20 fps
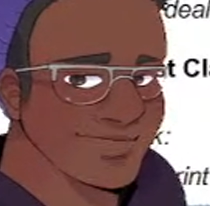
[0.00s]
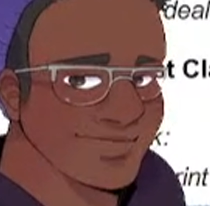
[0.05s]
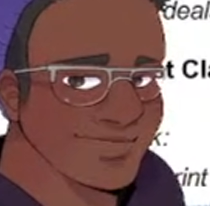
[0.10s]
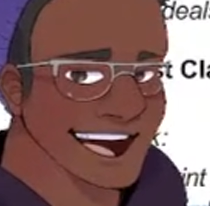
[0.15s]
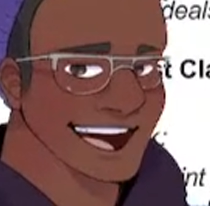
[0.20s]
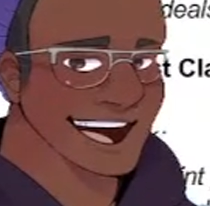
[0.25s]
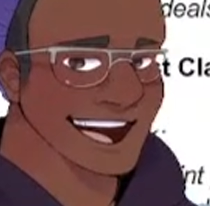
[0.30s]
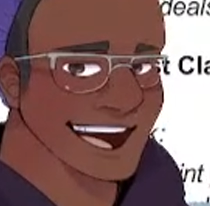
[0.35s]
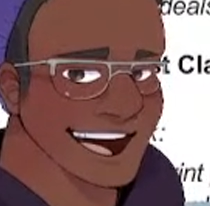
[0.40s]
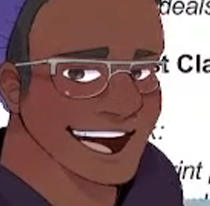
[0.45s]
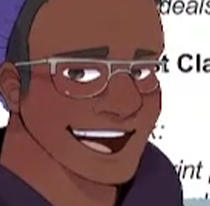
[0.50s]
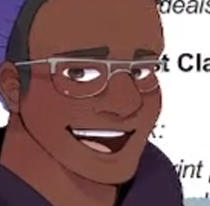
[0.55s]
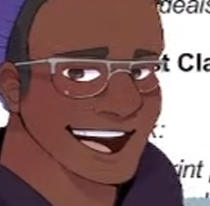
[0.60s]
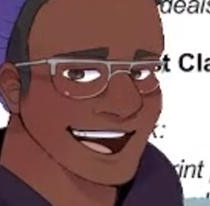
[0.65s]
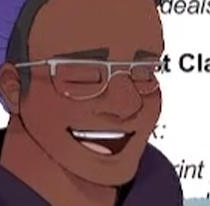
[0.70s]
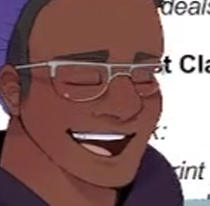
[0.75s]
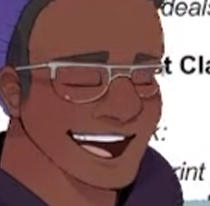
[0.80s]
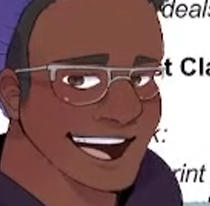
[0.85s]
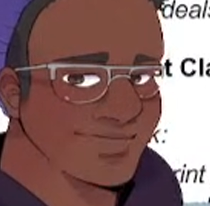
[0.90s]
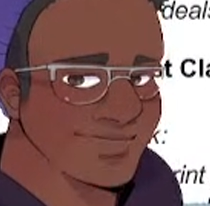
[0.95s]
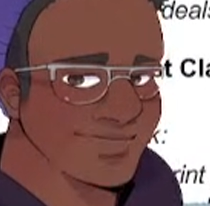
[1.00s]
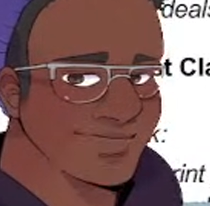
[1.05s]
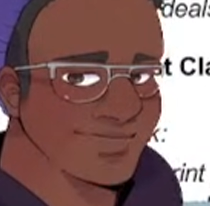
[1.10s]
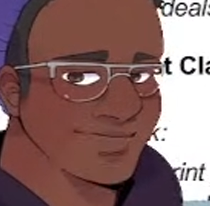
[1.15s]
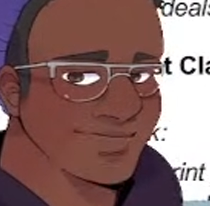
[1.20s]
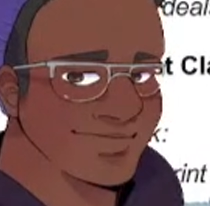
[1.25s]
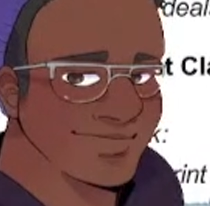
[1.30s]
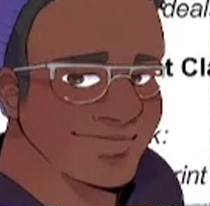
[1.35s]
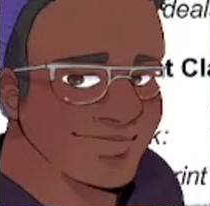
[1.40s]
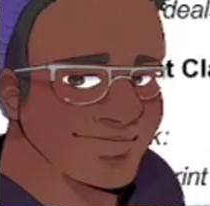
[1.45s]
you know,
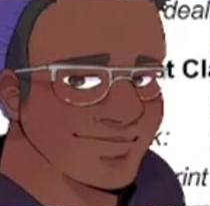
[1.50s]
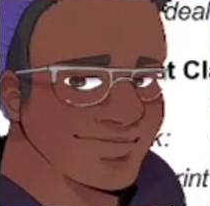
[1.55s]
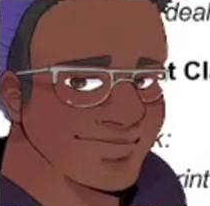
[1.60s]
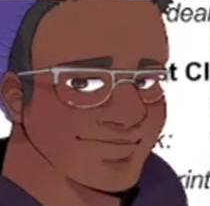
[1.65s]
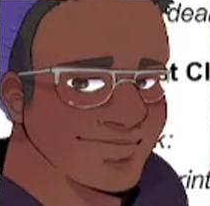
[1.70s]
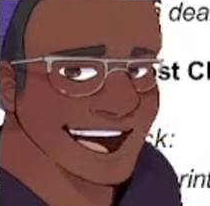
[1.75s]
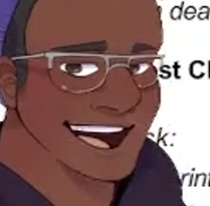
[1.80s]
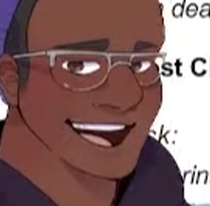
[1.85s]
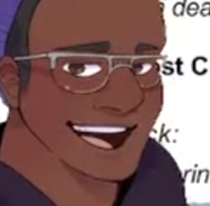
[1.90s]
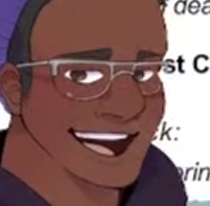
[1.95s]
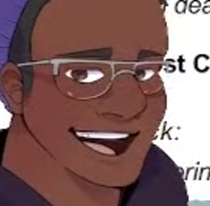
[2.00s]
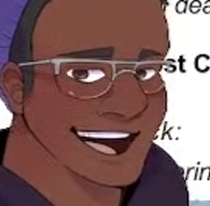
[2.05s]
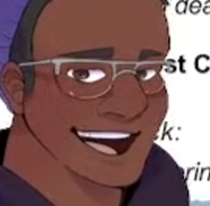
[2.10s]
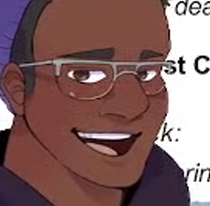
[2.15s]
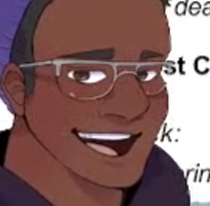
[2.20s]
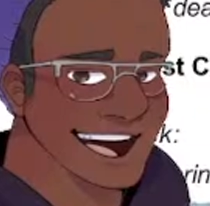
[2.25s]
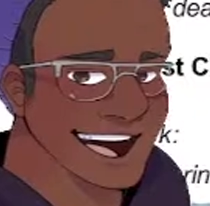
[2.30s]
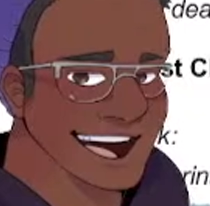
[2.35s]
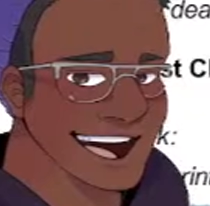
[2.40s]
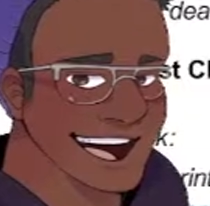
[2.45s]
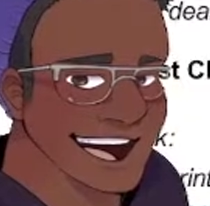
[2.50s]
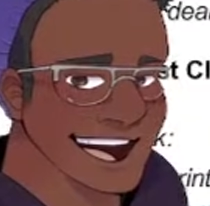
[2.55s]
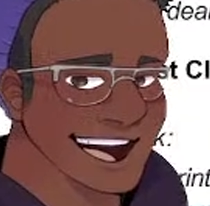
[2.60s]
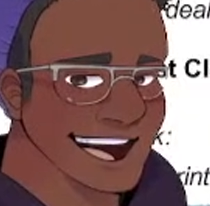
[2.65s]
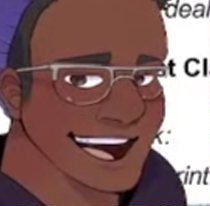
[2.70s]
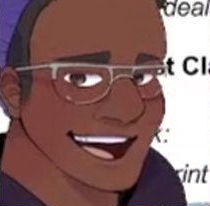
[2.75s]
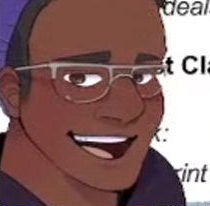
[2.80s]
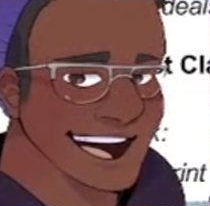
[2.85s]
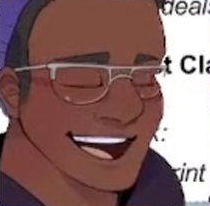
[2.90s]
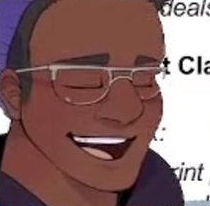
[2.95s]
Webtoon says that their
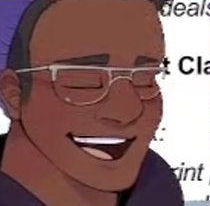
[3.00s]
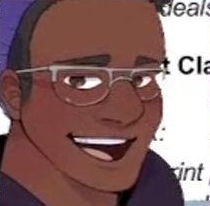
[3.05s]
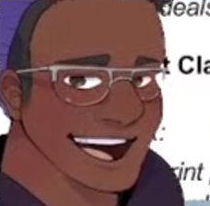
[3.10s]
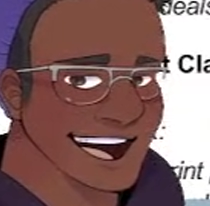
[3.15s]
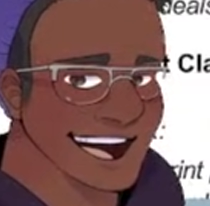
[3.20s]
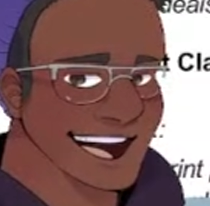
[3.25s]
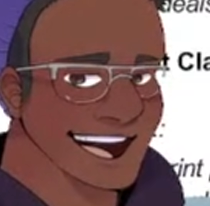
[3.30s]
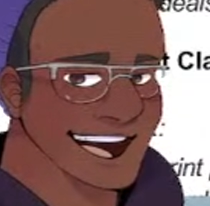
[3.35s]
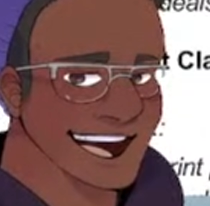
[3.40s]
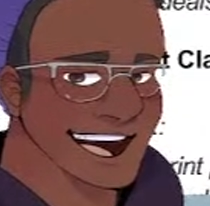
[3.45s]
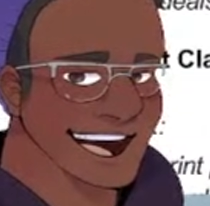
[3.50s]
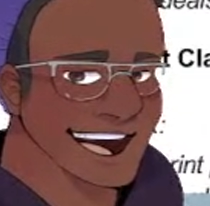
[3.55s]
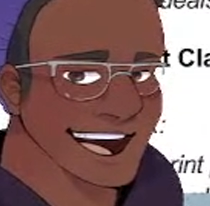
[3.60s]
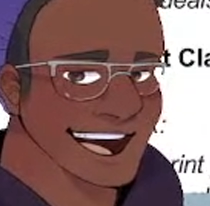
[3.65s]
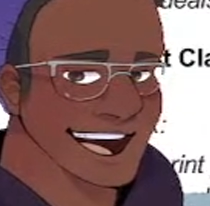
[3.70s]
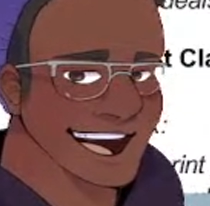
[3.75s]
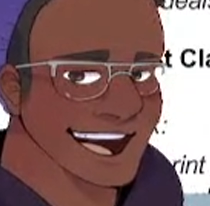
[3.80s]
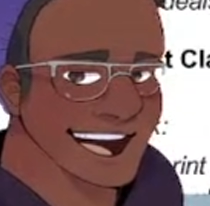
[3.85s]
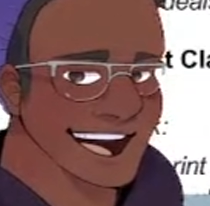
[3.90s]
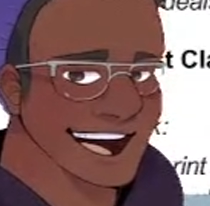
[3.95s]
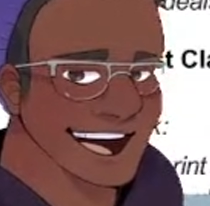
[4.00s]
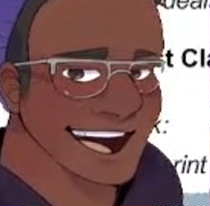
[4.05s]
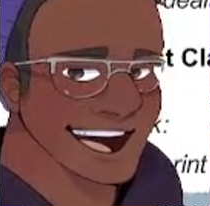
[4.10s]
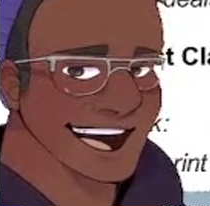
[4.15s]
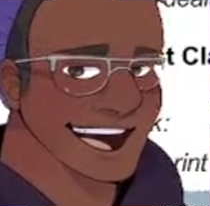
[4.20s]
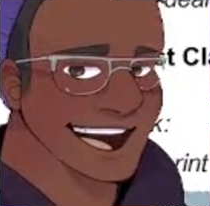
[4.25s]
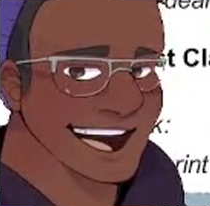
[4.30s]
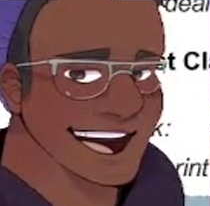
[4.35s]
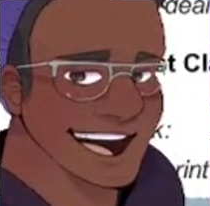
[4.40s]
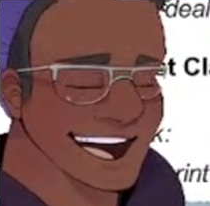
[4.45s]
merchandising rights
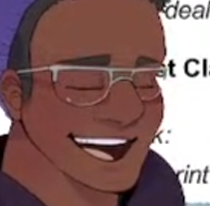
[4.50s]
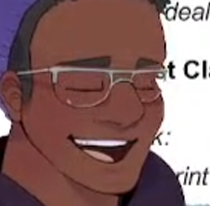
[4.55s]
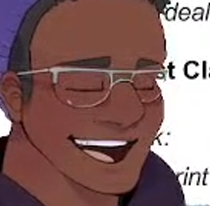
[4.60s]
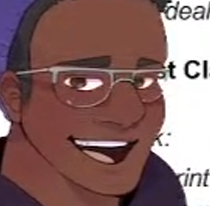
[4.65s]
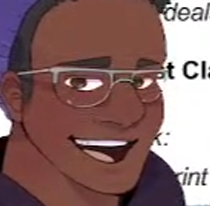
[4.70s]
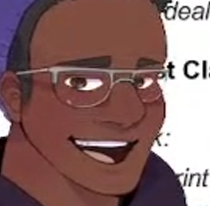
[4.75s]
laws